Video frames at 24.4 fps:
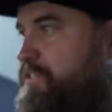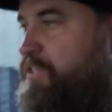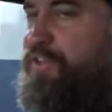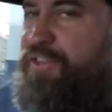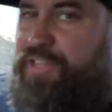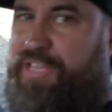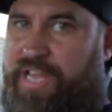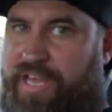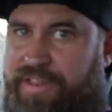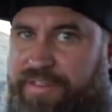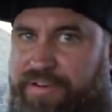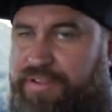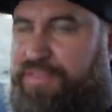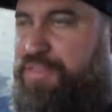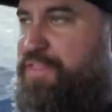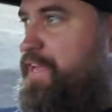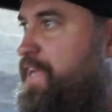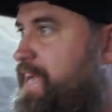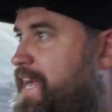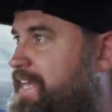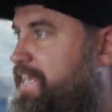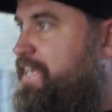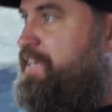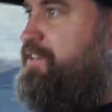So the other
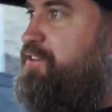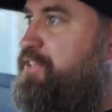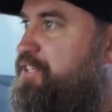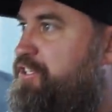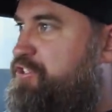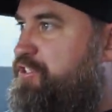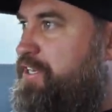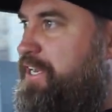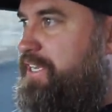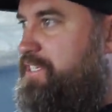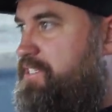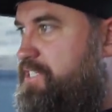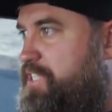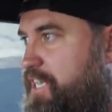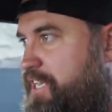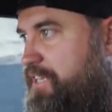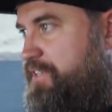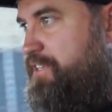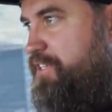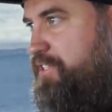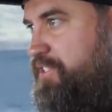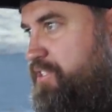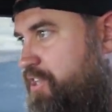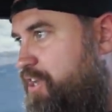thing I need to address
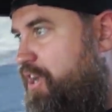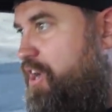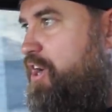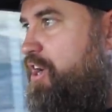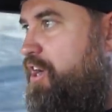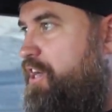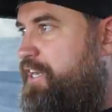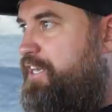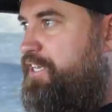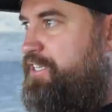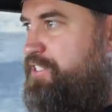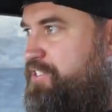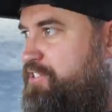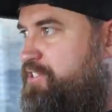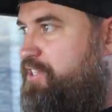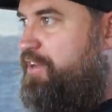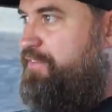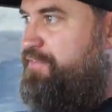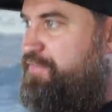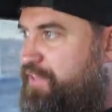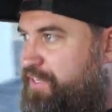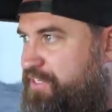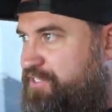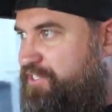on this car, and it's
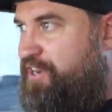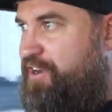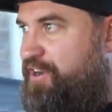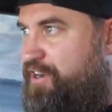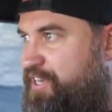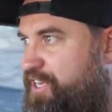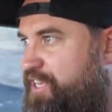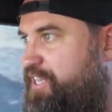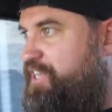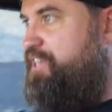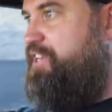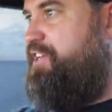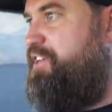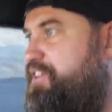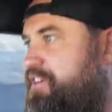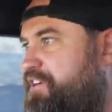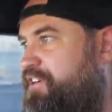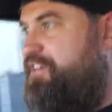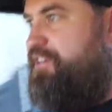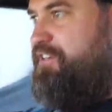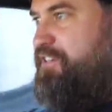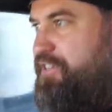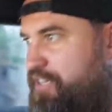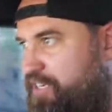stuff that's already
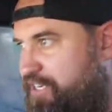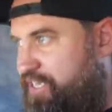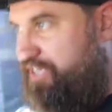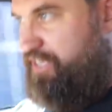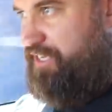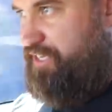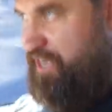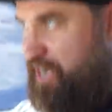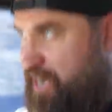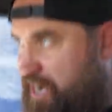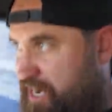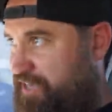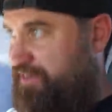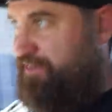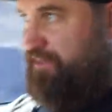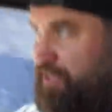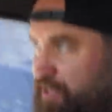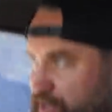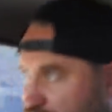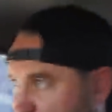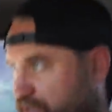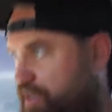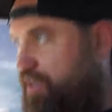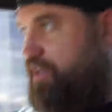here on the
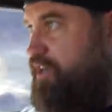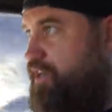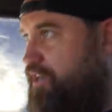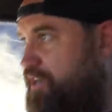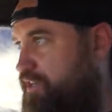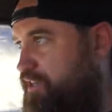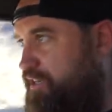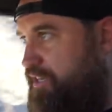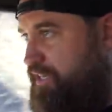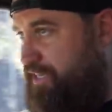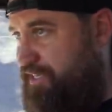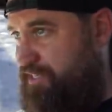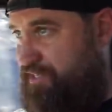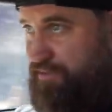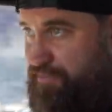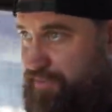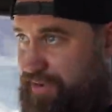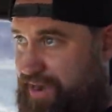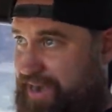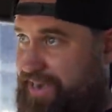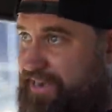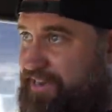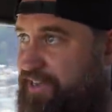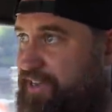car, is the
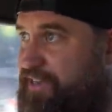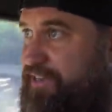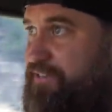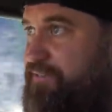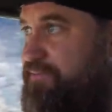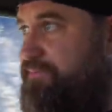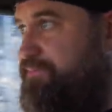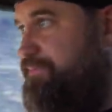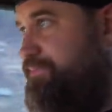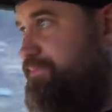ride height.